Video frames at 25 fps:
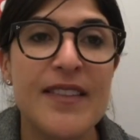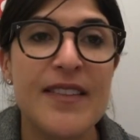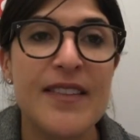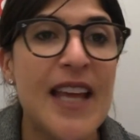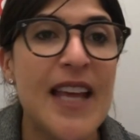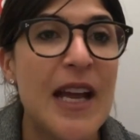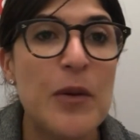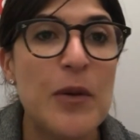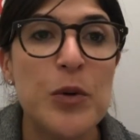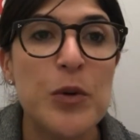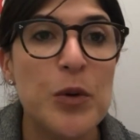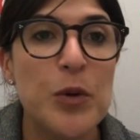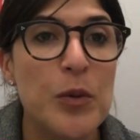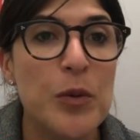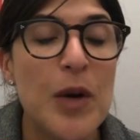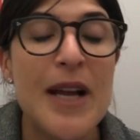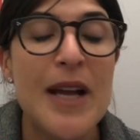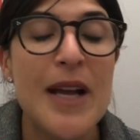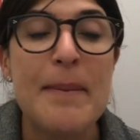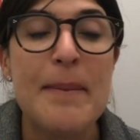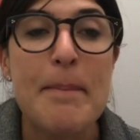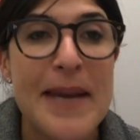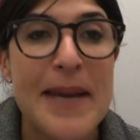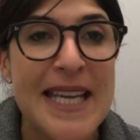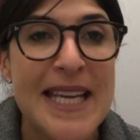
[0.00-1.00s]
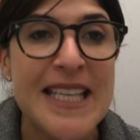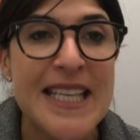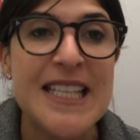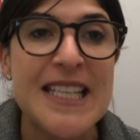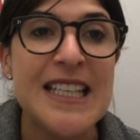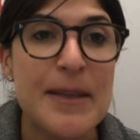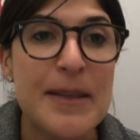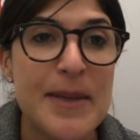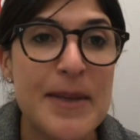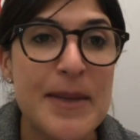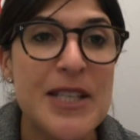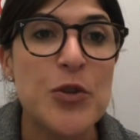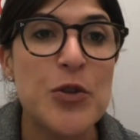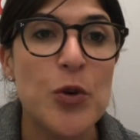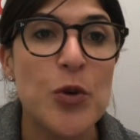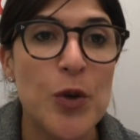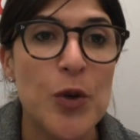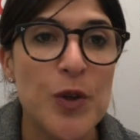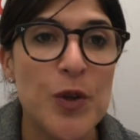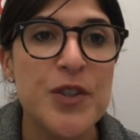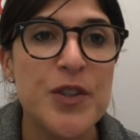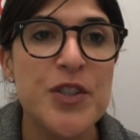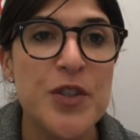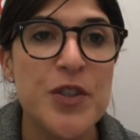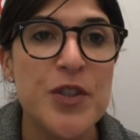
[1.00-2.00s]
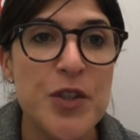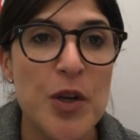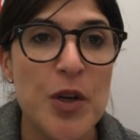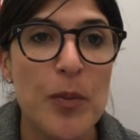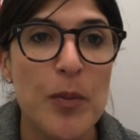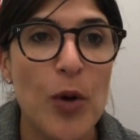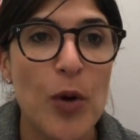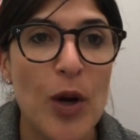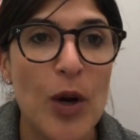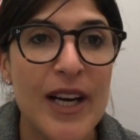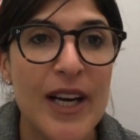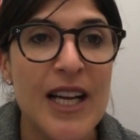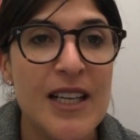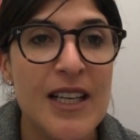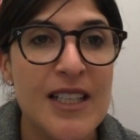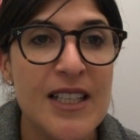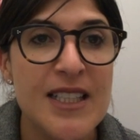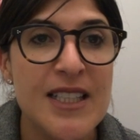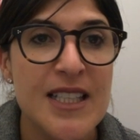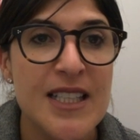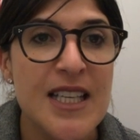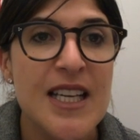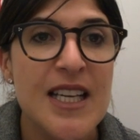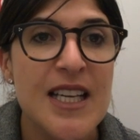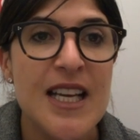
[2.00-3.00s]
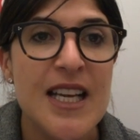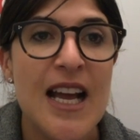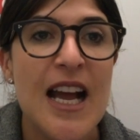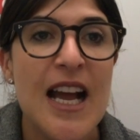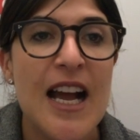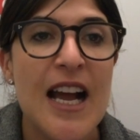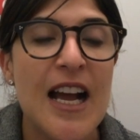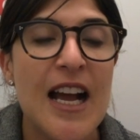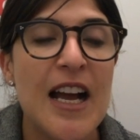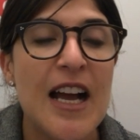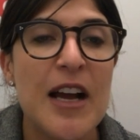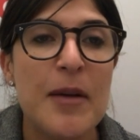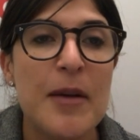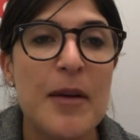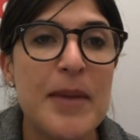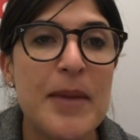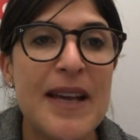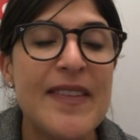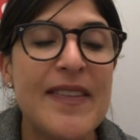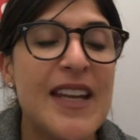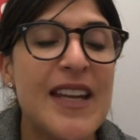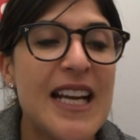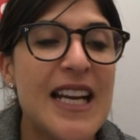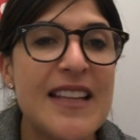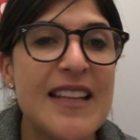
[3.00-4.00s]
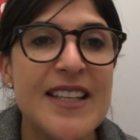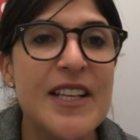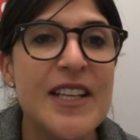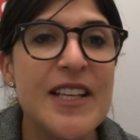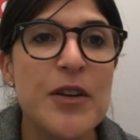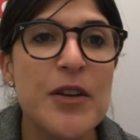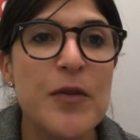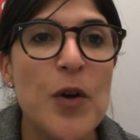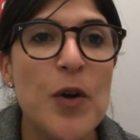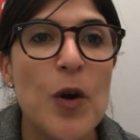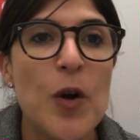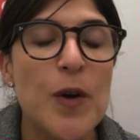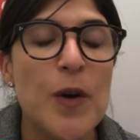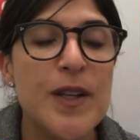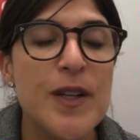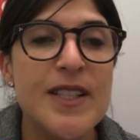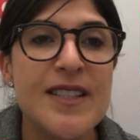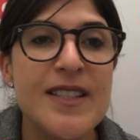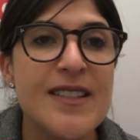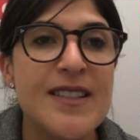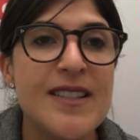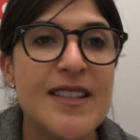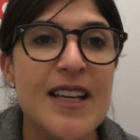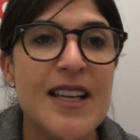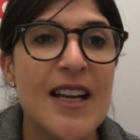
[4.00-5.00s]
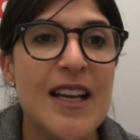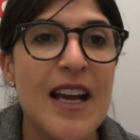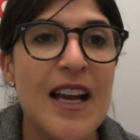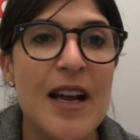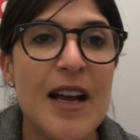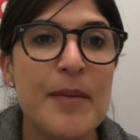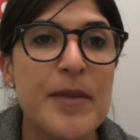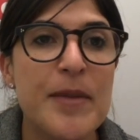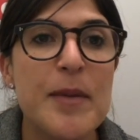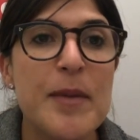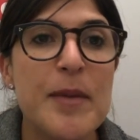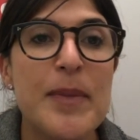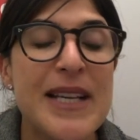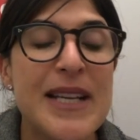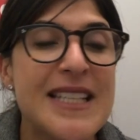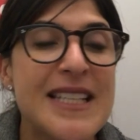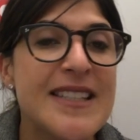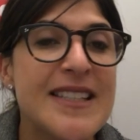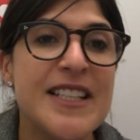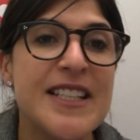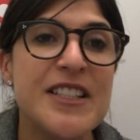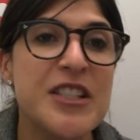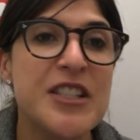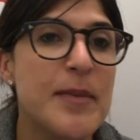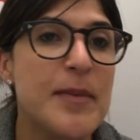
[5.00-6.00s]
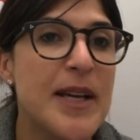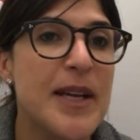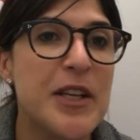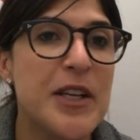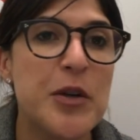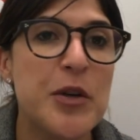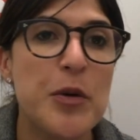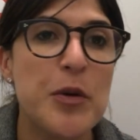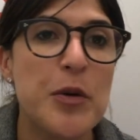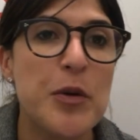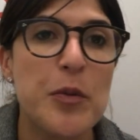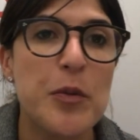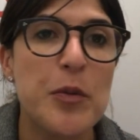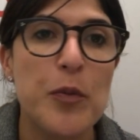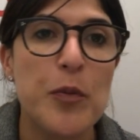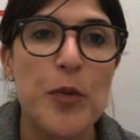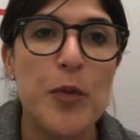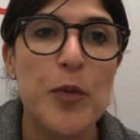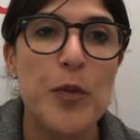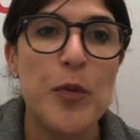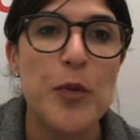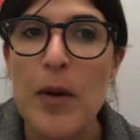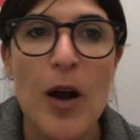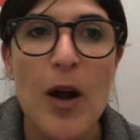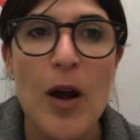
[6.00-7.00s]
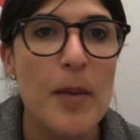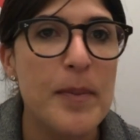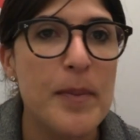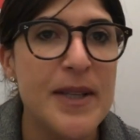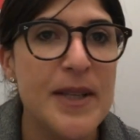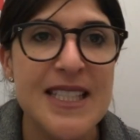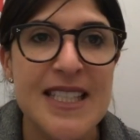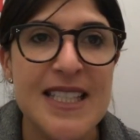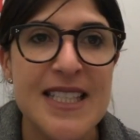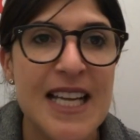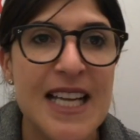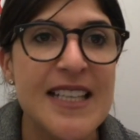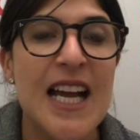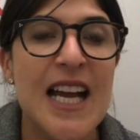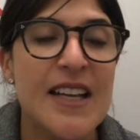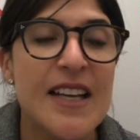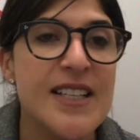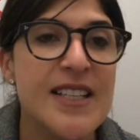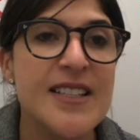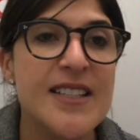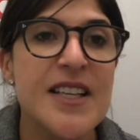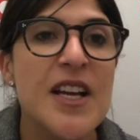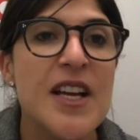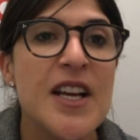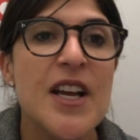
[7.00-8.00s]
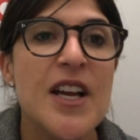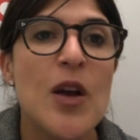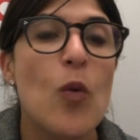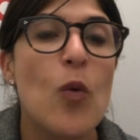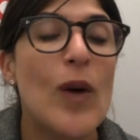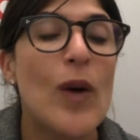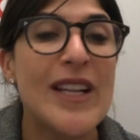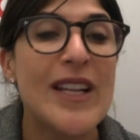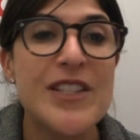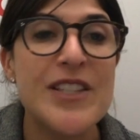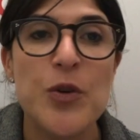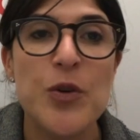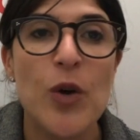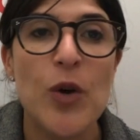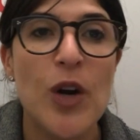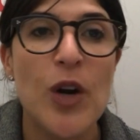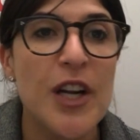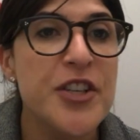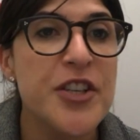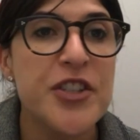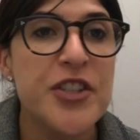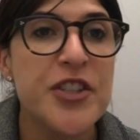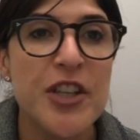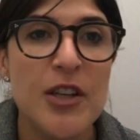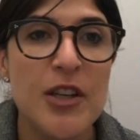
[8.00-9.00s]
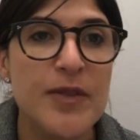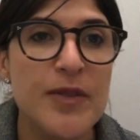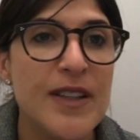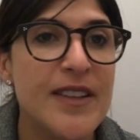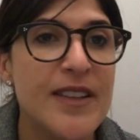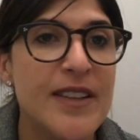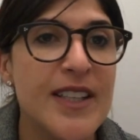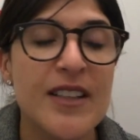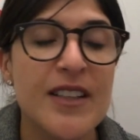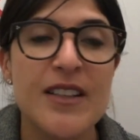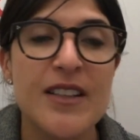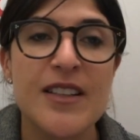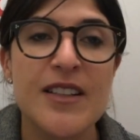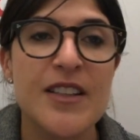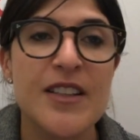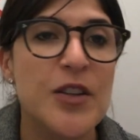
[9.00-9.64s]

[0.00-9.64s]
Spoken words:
They will immediately be drawn to your product. And then I think, of course, the best things to make your brand pop and stand out is once you're on shelf, I think,